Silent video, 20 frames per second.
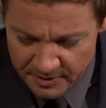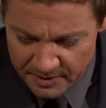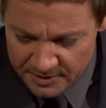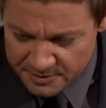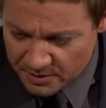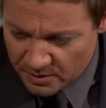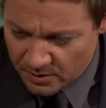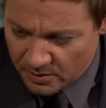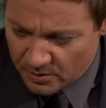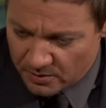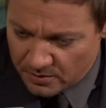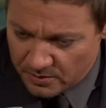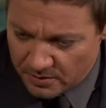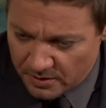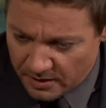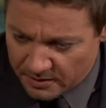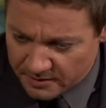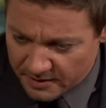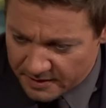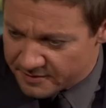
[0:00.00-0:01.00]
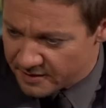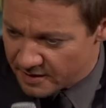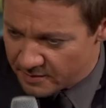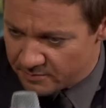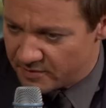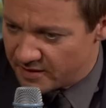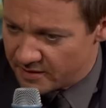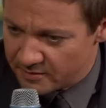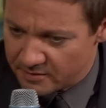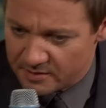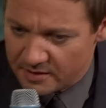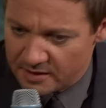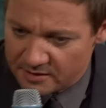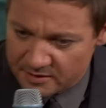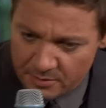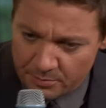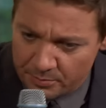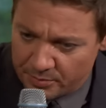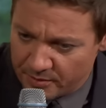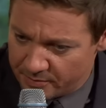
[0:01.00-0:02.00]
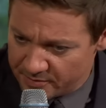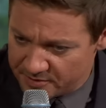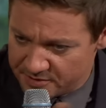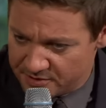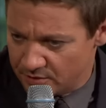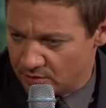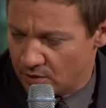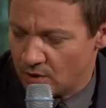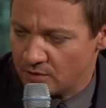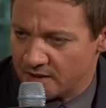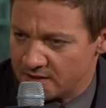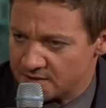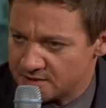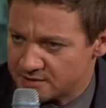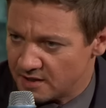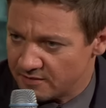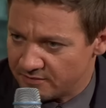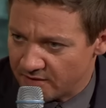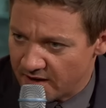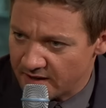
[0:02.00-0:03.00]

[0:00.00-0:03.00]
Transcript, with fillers: it's all I let them let them puppeteer all that stuff.